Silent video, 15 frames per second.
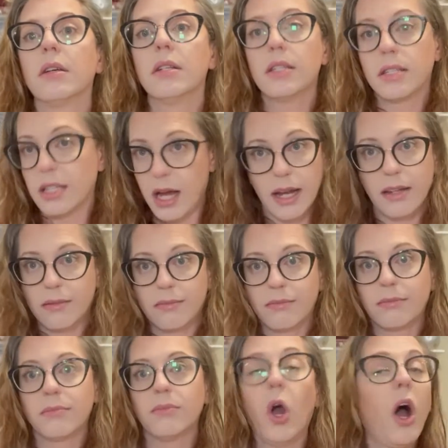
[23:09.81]
design.
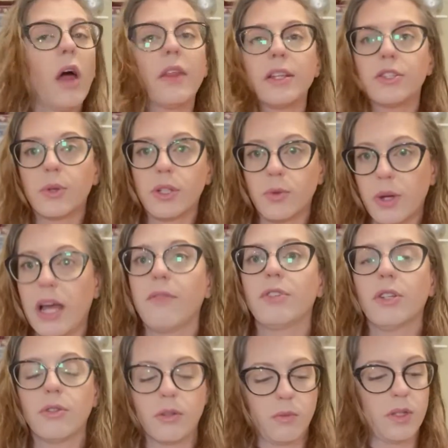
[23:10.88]
All these threads, we have to
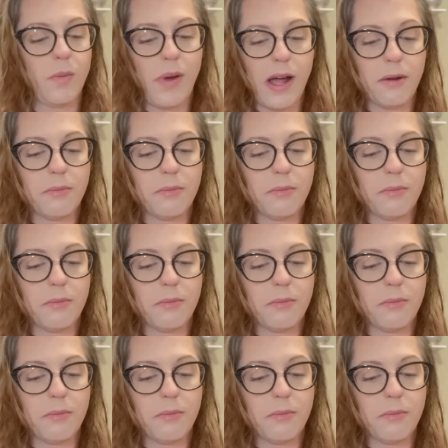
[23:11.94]
use them somehow.